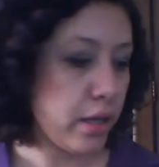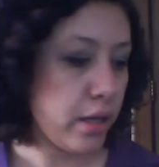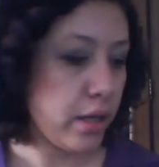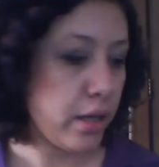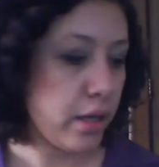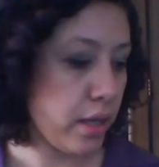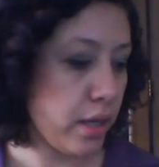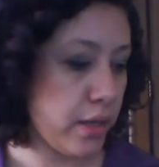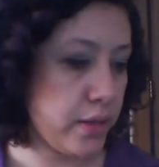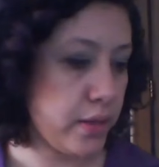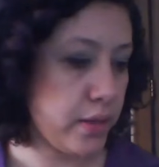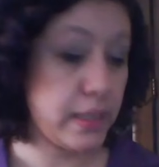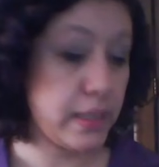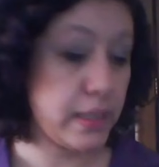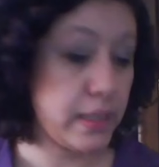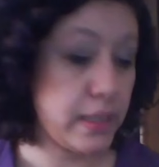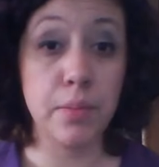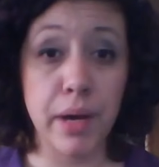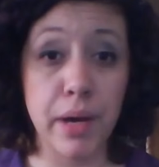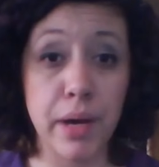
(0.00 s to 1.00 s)
is
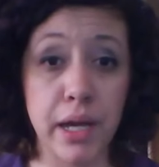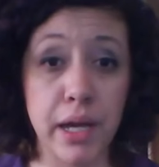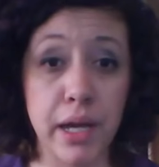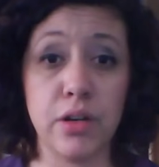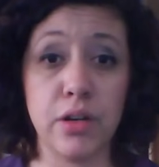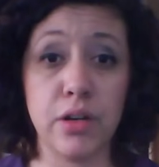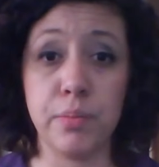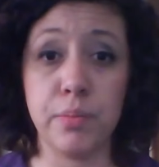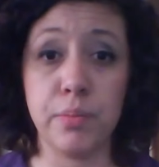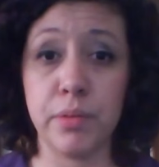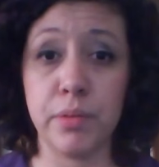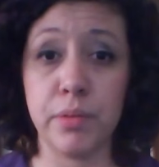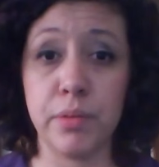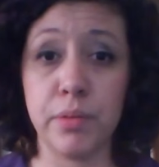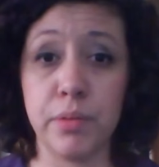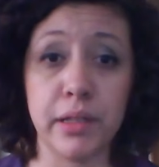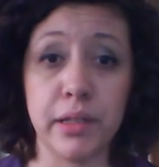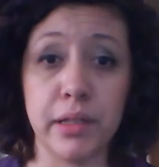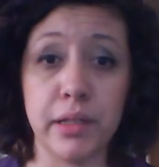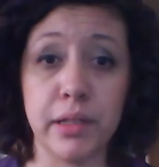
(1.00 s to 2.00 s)
in the binder and
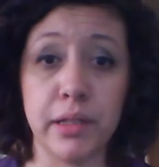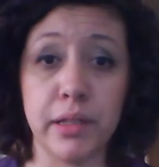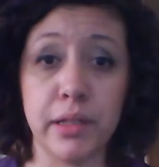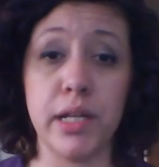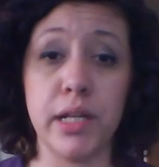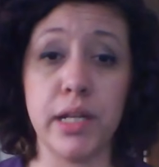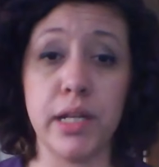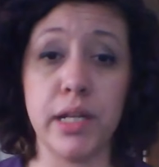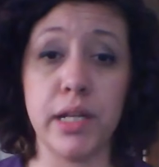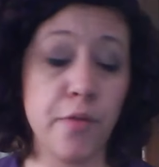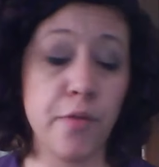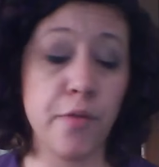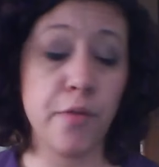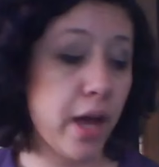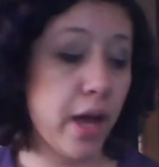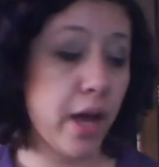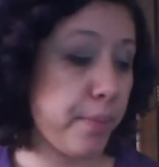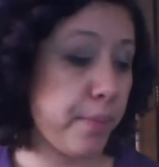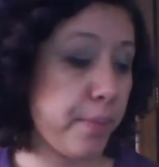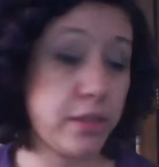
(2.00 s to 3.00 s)
chemically what it's made of.
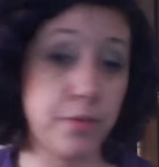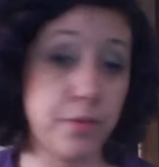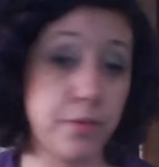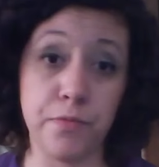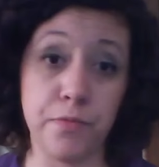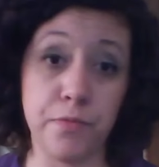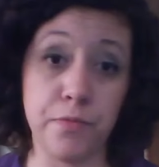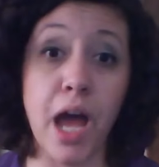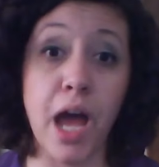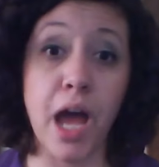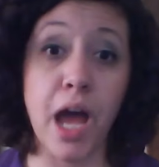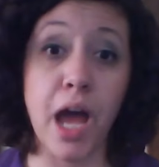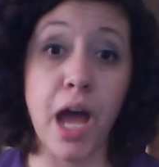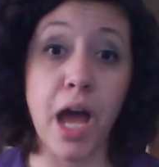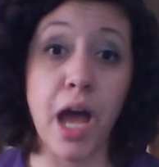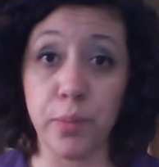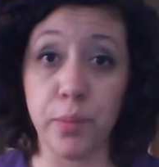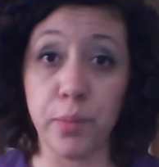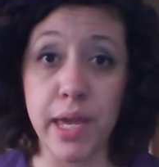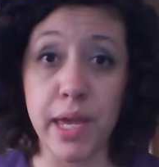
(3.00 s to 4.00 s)
It's
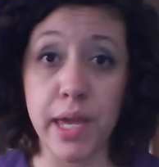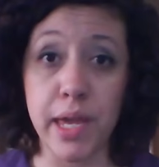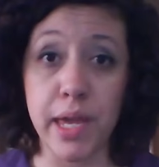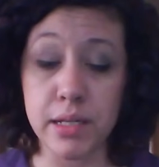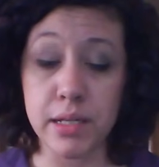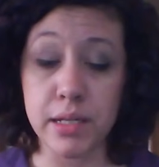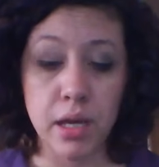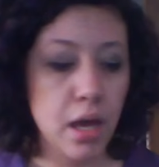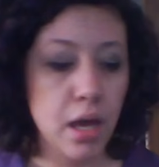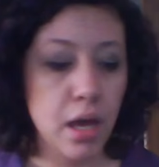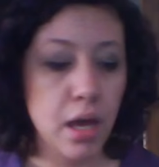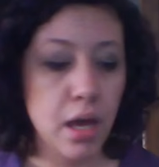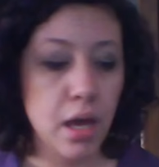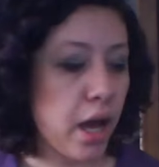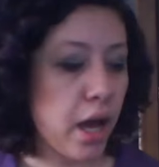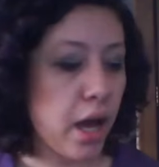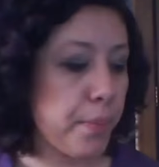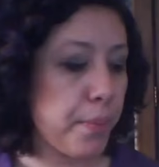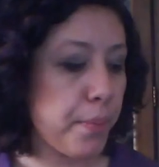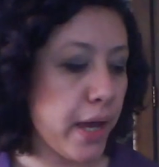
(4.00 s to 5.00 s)
phenomenal paint.
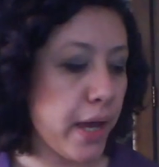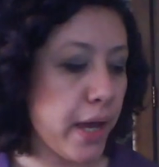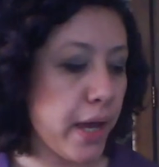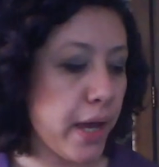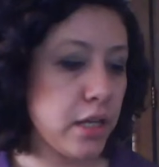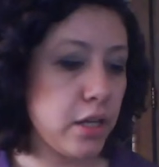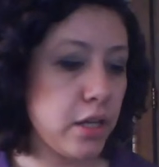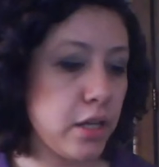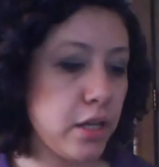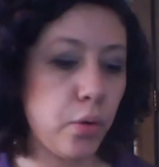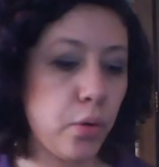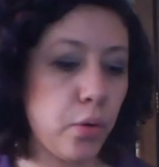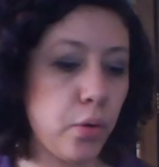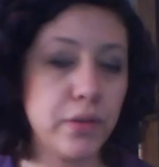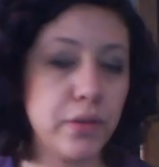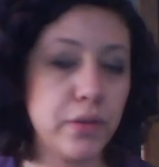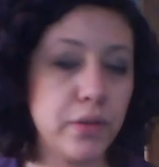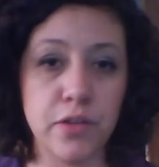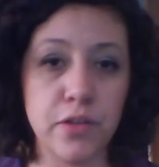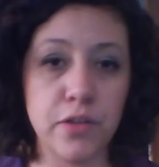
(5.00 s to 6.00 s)
But, you know,
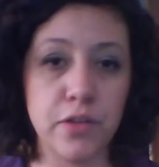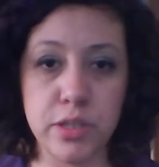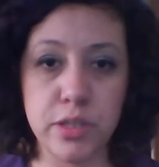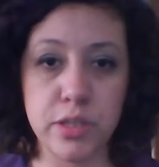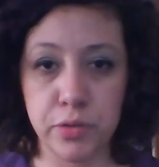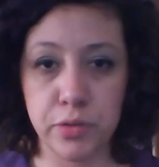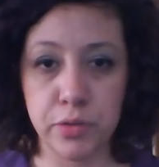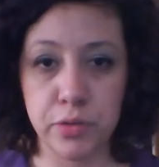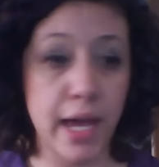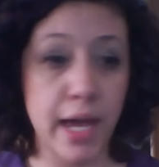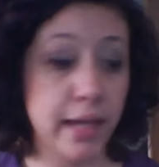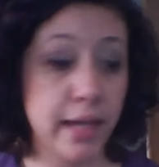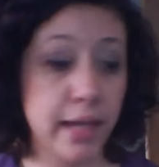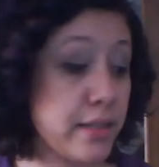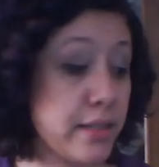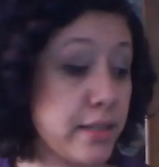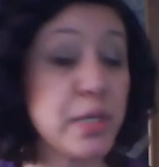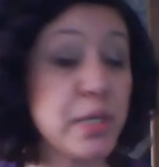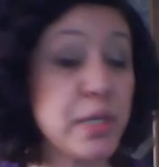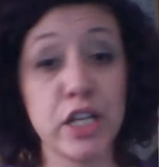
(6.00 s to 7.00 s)
the difference between that,
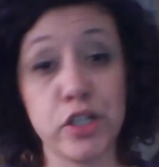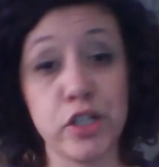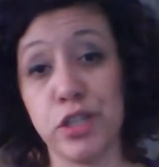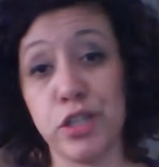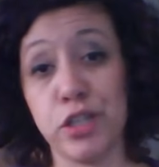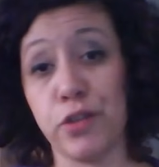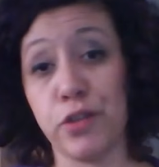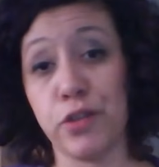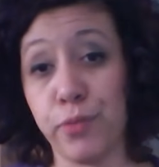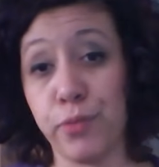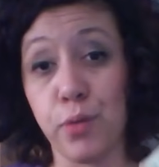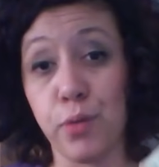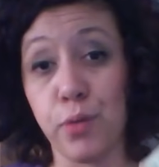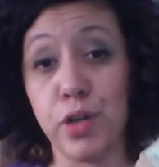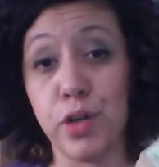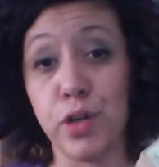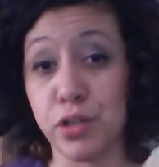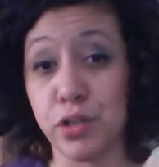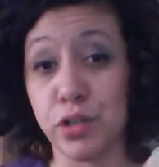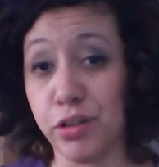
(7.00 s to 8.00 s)
this is actually the
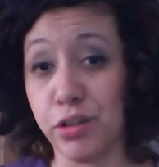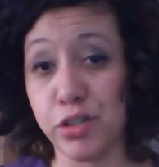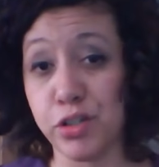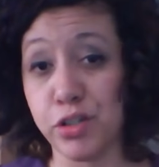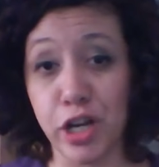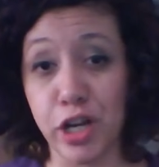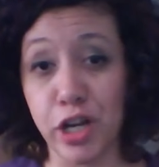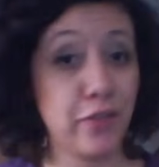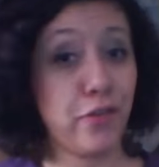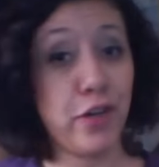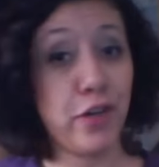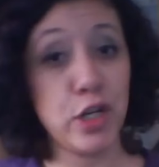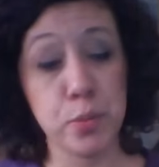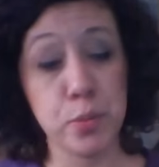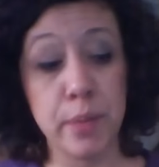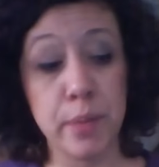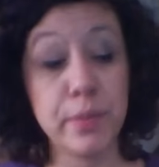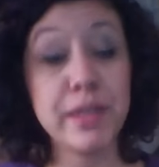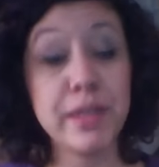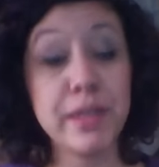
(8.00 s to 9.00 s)
original chalk finish
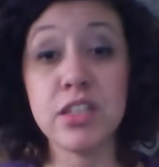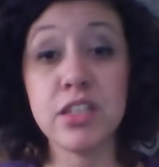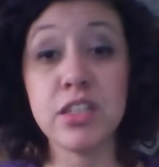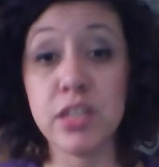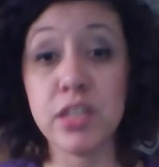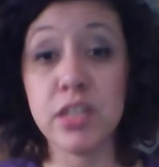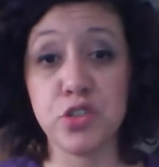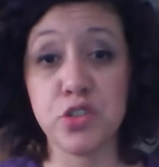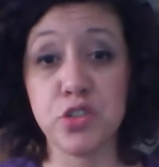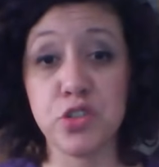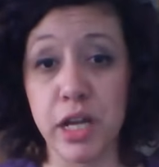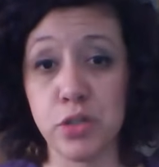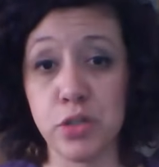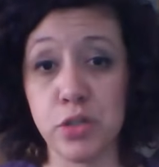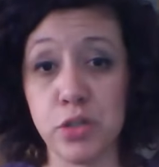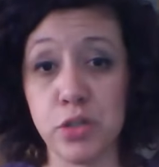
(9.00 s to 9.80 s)
paint because it does dry to a